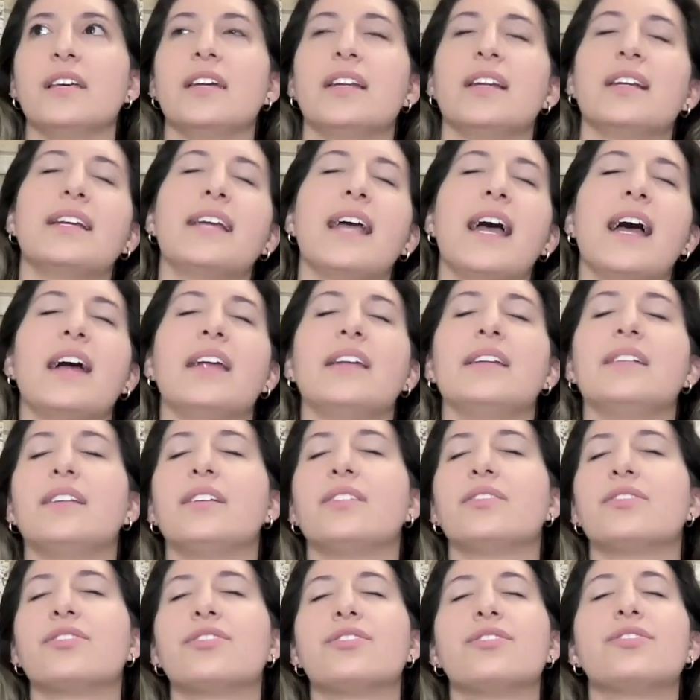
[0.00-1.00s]
and again,
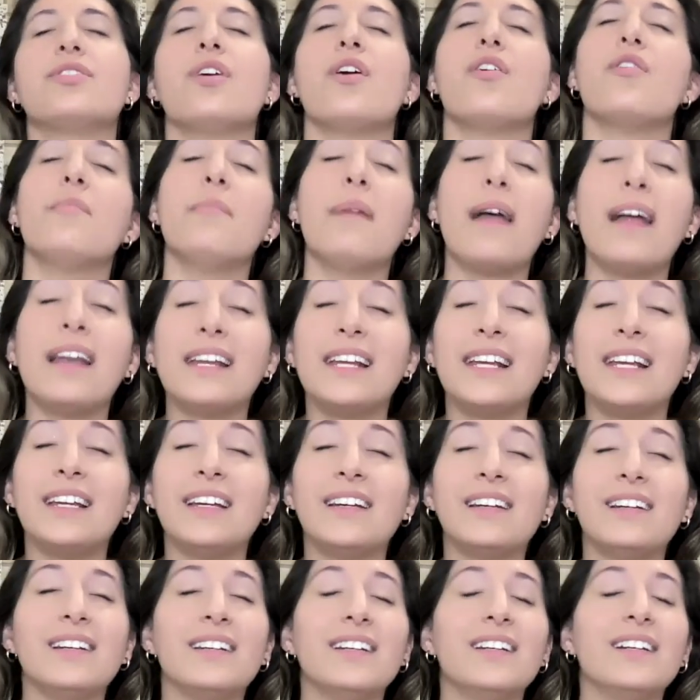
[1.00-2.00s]
there's so
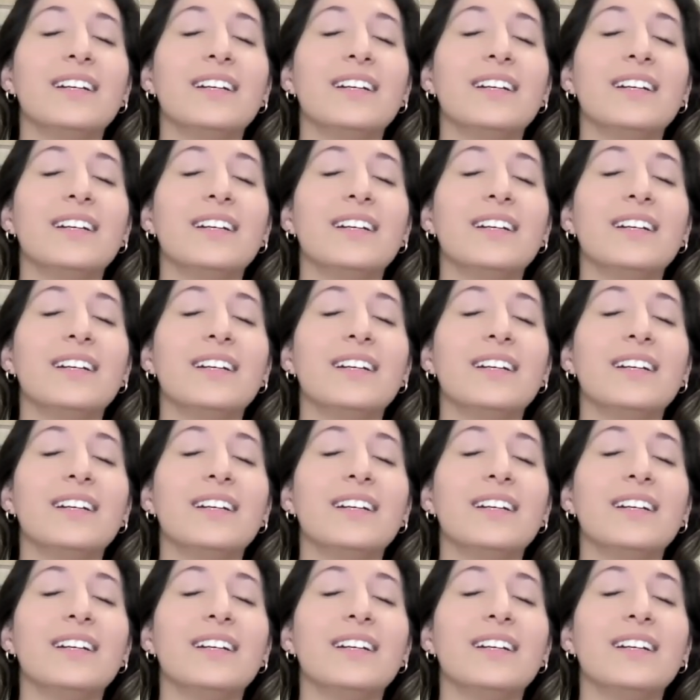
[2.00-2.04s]
many.